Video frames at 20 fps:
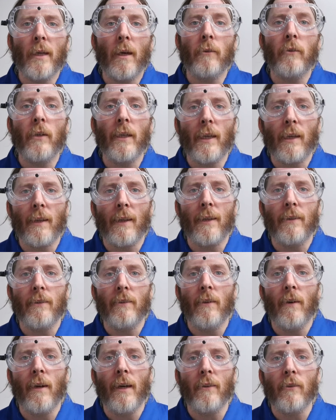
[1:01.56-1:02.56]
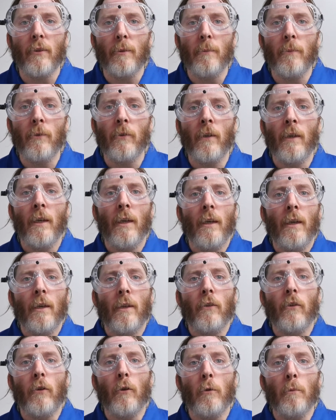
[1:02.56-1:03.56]
articulated items
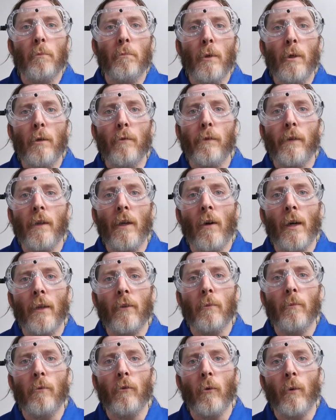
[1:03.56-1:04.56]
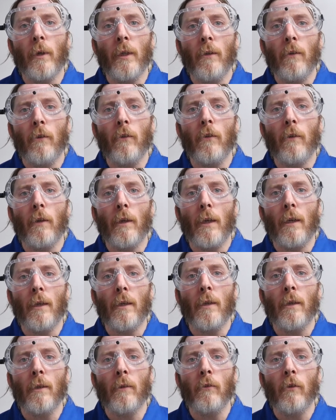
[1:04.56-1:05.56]
to move the item joints
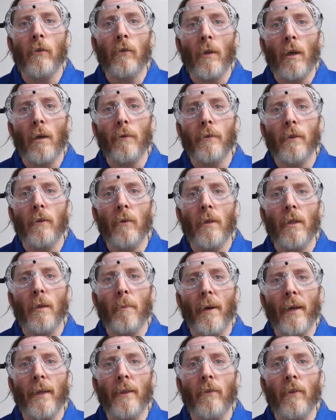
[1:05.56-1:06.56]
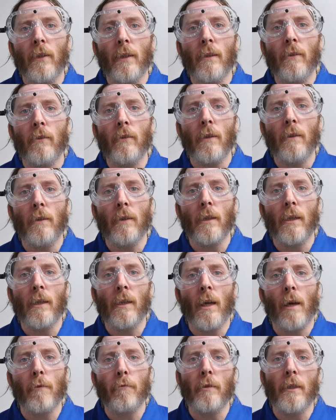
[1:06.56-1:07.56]
uh, just after doing the painting so you
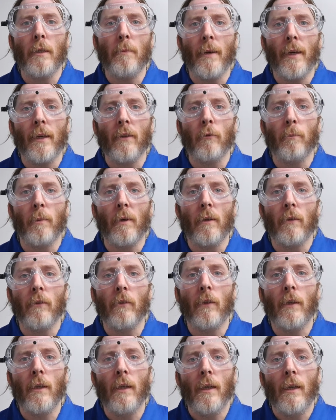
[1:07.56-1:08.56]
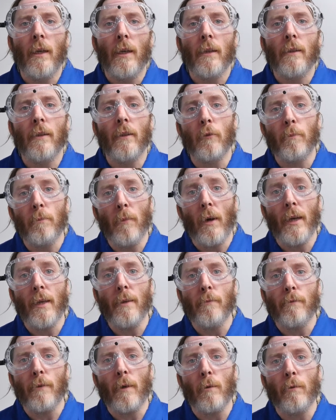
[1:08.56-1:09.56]
can cover any bare spots. This
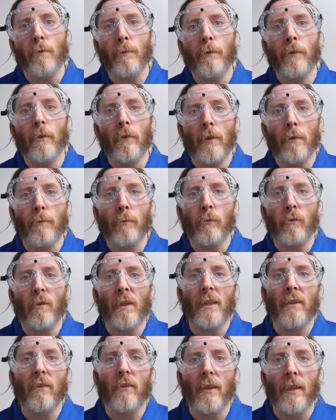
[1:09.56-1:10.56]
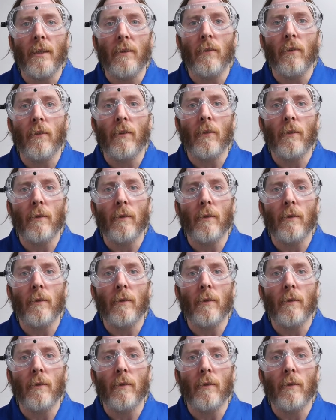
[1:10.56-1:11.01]
might involve several drying stages.